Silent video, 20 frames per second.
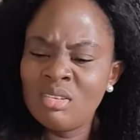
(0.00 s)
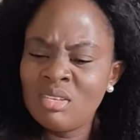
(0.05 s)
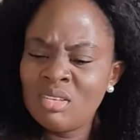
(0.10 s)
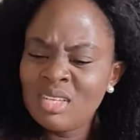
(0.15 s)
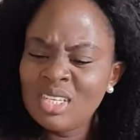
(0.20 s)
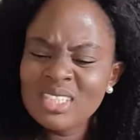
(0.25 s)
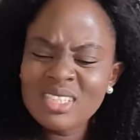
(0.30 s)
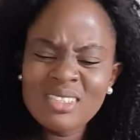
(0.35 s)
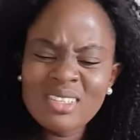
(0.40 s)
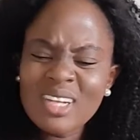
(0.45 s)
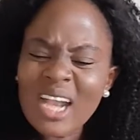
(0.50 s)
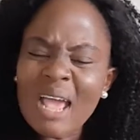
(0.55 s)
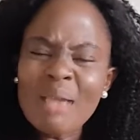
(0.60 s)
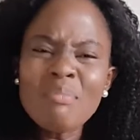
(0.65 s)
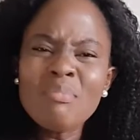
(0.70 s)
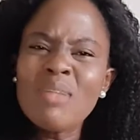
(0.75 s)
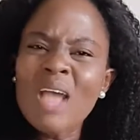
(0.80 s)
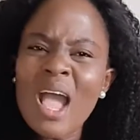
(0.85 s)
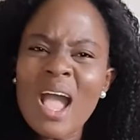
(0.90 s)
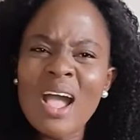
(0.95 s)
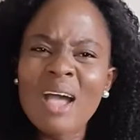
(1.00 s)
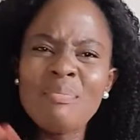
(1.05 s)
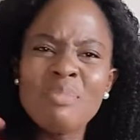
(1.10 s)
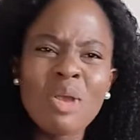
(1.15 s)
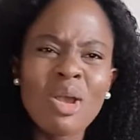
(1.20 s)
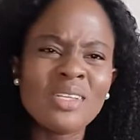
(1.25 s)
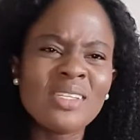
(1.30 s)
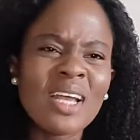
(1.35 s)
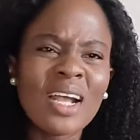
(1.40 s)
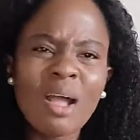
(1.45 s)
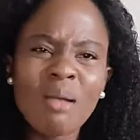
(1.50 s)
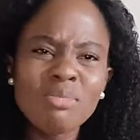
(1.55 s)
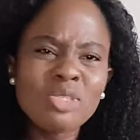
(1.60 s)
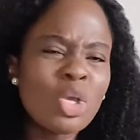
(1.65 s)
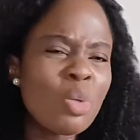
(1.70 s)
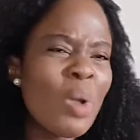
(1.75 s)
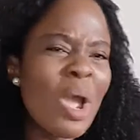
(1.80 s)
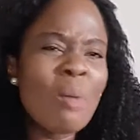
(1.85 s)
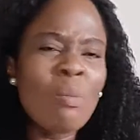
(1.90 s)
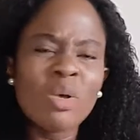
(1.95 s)
it's not like, because I come
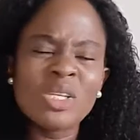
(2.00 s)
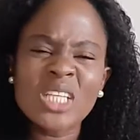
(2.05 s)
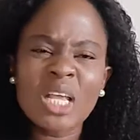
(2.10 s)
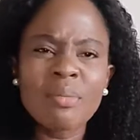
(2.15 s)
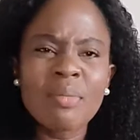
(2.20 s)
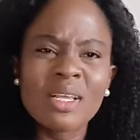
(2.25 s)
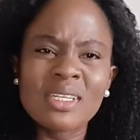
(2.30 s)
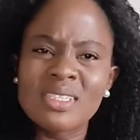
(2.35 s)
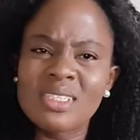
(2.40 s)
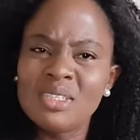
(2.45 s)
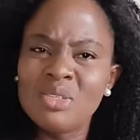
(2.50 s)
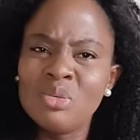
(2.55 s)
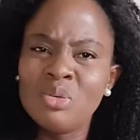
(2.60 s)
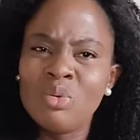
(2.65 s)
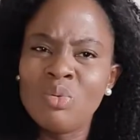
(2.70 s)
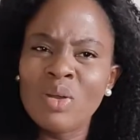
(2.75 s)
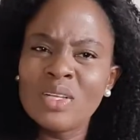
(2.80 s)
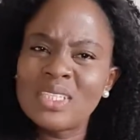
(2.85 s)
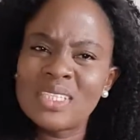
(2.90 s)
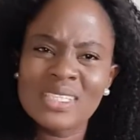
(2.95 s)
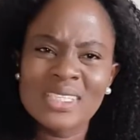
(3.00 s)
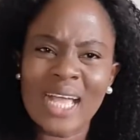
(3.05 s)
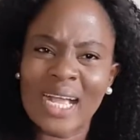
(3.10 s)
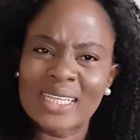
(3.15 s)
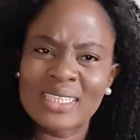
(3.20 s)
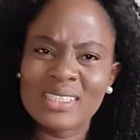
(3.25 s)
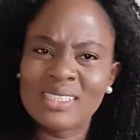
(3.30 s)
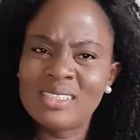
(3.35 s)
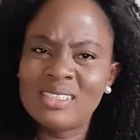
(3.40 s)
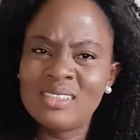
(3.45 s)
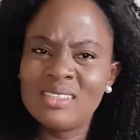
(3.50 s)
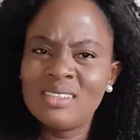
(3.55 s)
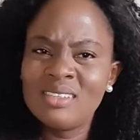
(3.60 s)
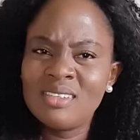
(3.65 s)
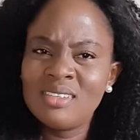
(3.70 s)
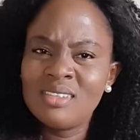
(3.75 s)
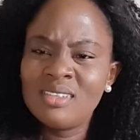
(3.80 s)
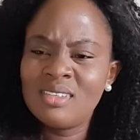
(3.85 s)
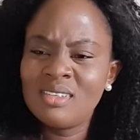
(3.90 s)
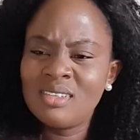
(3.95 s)
somewhere, I must come and see you. What is that?
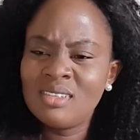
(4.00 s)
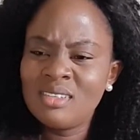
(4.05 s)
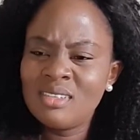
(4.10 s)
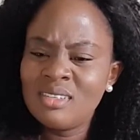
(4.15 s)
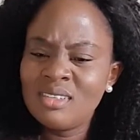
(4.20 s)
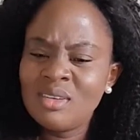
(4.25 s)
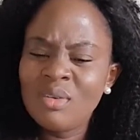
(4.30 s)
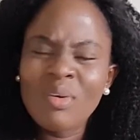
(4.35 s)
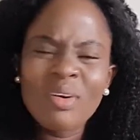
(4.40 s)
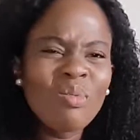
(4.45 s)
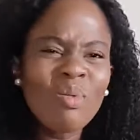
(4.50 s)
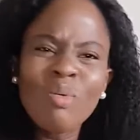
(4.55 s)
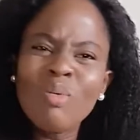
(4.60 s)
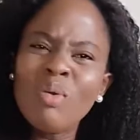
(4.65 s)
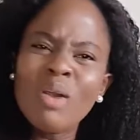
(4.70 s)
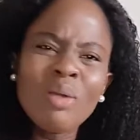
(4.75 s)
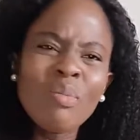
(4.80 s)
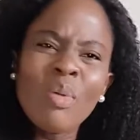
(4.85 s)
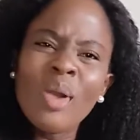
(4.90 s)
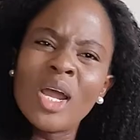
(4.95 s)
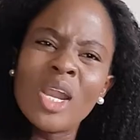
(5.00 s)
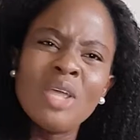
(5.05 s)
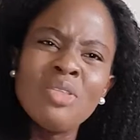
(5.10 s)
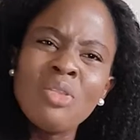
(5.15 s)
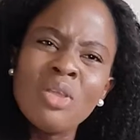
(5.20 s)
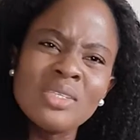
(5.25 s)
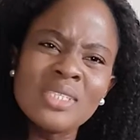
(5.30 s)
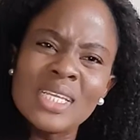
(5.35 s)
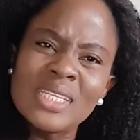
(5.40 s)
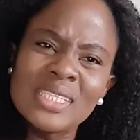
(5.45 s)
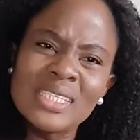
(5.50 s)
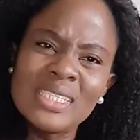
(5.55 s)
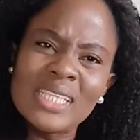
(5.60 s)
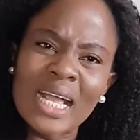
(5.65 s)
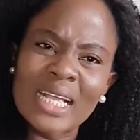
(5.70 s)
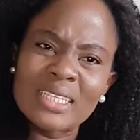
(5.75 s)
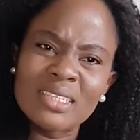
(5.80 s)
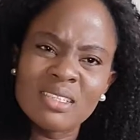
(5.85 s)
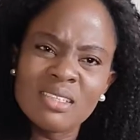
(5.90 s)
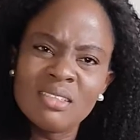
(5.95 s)
What kind of nonsense is
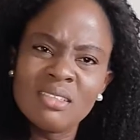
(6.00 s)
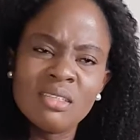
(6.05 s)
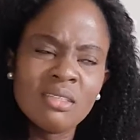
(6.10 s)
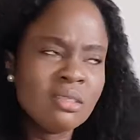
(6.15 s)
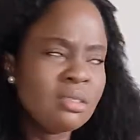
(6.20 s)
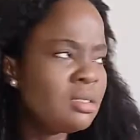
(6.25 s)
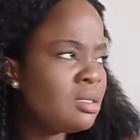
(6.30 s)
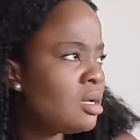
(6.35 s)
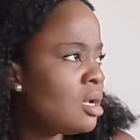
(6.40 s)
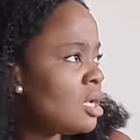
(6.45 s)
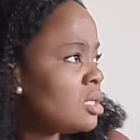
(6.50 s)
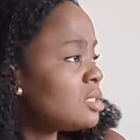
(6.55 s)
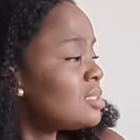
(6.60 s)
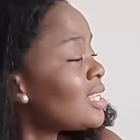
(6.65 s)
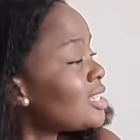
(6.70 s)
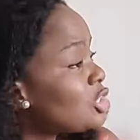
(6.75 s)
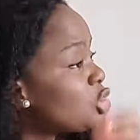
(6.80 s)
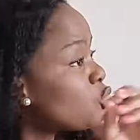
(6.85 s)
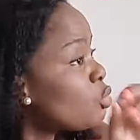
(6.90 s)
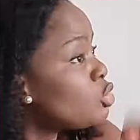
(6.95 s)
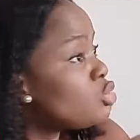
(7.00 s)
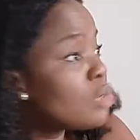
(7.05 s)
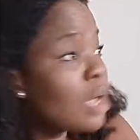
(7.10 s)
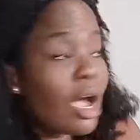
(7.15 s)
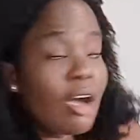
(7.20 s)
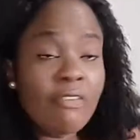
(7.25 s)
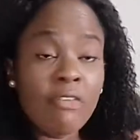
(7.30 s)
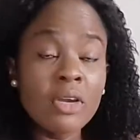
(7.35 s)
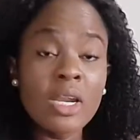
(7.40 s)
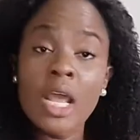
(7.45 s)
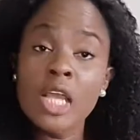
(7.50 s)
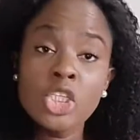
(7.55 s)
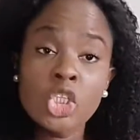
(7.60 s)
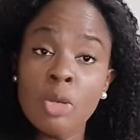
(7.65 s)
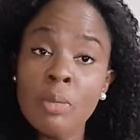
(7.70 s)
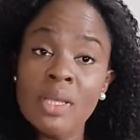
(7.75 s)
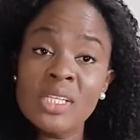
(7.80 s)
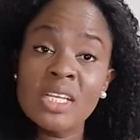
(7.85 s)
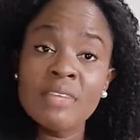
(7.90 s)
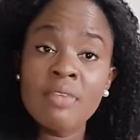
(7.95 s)
that? I just want to have fun and enjoy
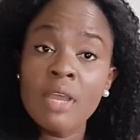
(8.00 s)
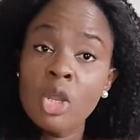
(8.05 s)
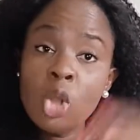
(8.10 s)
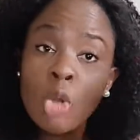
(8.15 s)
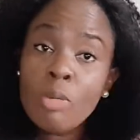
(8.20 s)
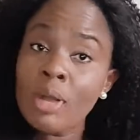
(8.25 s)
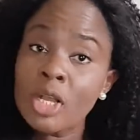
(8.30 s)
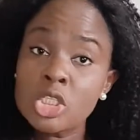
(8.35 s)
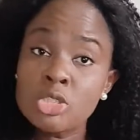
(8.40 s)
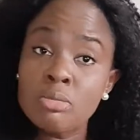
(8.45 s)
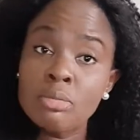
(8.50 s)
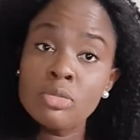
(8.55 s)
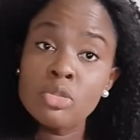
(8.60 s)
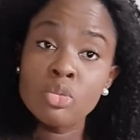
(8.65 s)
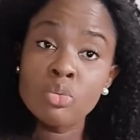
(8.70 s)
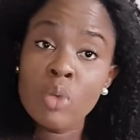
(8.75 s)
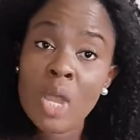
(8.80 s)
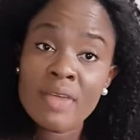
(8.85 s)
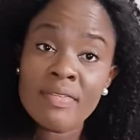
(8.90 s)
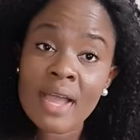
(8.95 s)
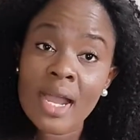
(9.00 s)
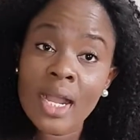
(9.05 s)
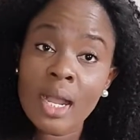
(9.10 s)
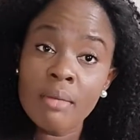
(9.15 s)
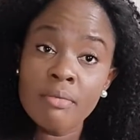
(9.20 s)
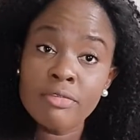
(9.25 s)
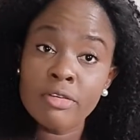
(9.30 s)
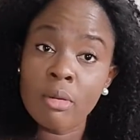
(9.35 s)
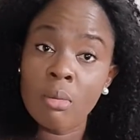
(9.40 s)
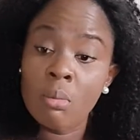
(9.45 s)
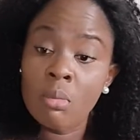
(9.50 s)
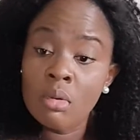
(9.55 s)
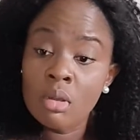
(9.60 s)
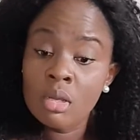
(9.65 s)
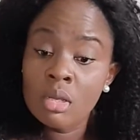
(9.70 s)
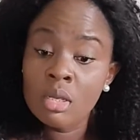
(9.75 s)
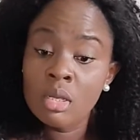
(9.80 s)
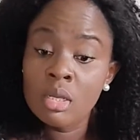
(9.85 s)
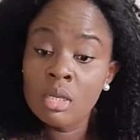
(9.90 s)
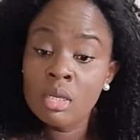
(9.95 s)
myself and go back to wherever I come from.
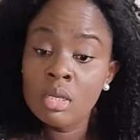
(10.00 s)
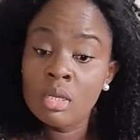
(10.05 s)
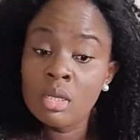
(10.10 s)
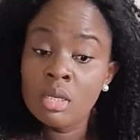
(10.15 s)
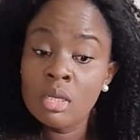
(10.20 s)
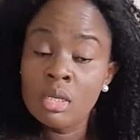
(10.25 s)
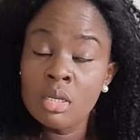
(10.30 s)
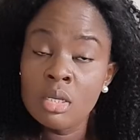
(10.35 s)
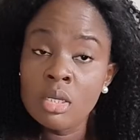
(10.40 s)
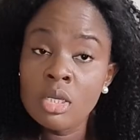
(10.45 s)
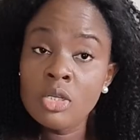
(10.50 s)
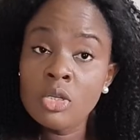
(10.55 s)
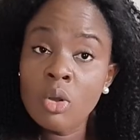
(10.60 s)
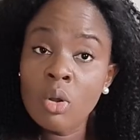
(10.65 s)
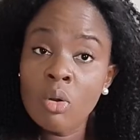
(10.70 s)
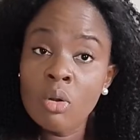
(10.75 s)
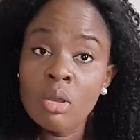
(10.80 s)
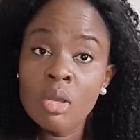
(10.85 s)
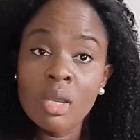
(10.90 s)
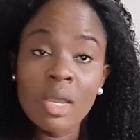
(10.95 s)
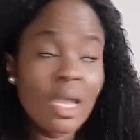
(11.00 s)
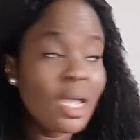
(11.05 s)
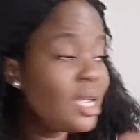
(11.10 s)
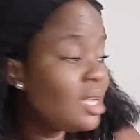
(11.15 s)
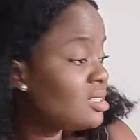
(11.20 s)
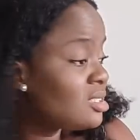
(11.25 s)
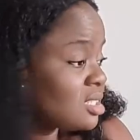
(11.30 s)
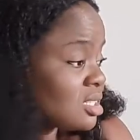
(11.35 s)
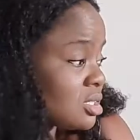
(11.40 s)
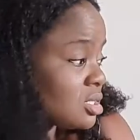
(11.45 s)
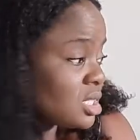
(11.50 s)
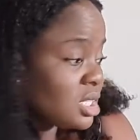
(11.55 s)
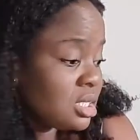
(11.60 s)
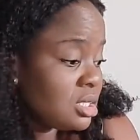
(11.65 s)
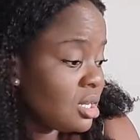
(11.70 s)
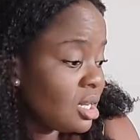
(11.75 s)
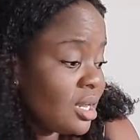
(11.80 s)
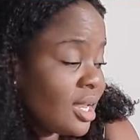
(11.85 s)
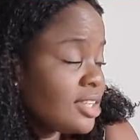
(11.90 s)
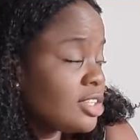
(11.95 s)
You know, and
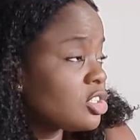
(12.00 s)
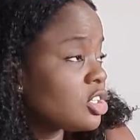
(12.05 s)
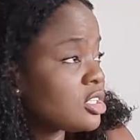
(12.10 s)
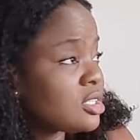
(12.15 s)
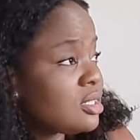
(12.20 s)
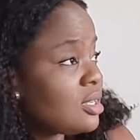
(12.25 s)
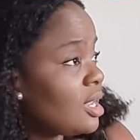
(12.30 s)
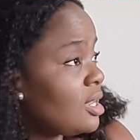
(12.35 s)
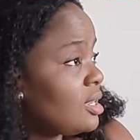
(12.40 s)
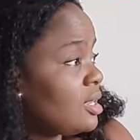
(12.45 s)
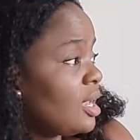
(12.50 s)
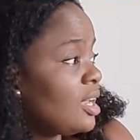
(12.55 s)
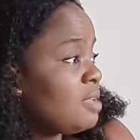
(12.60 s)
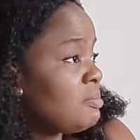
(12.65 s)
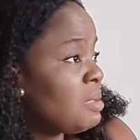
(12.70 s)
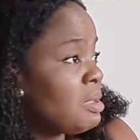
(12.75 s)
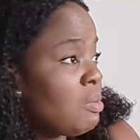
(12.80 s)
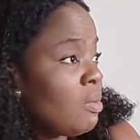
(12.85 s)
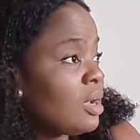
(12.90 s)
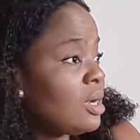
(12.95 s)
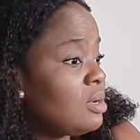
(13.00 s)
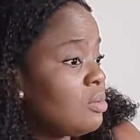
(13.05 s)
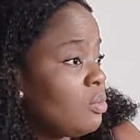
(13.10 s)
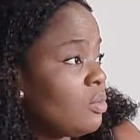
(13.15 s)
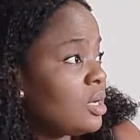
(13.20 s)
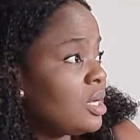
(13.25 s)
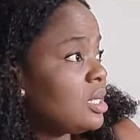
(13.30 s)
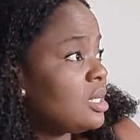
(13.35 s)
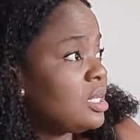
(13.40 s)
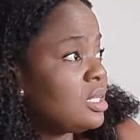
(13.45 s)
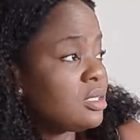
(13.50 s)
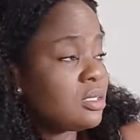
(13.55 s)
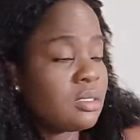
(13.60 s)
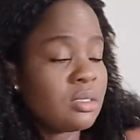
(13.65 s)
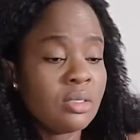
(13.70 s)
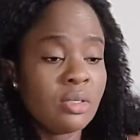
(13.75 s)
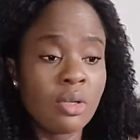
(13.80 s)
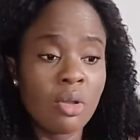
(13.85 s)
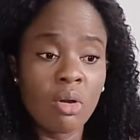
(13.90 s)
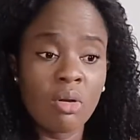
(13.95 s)
let it be what it is,
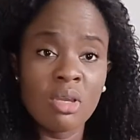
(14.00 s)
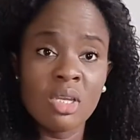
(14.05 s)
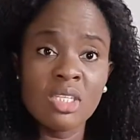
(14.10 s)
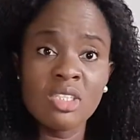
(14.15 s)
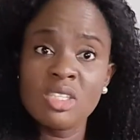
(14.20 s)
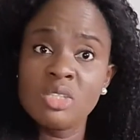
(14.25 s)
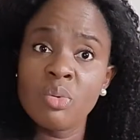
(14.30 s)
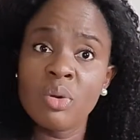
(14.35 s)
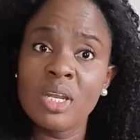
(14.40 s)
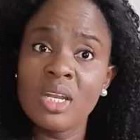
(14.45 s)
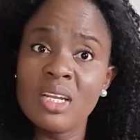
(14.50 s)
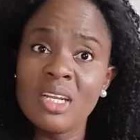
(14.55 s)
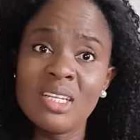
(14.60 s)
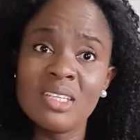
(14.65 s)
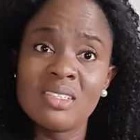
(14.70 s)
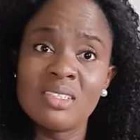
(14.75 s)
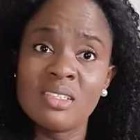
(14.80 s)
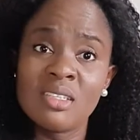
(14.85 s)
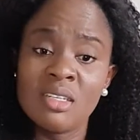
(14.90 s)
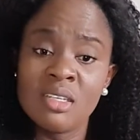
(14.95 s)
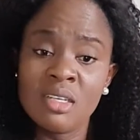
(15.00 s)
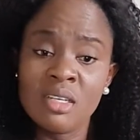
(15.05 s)
you know, it's just what it is.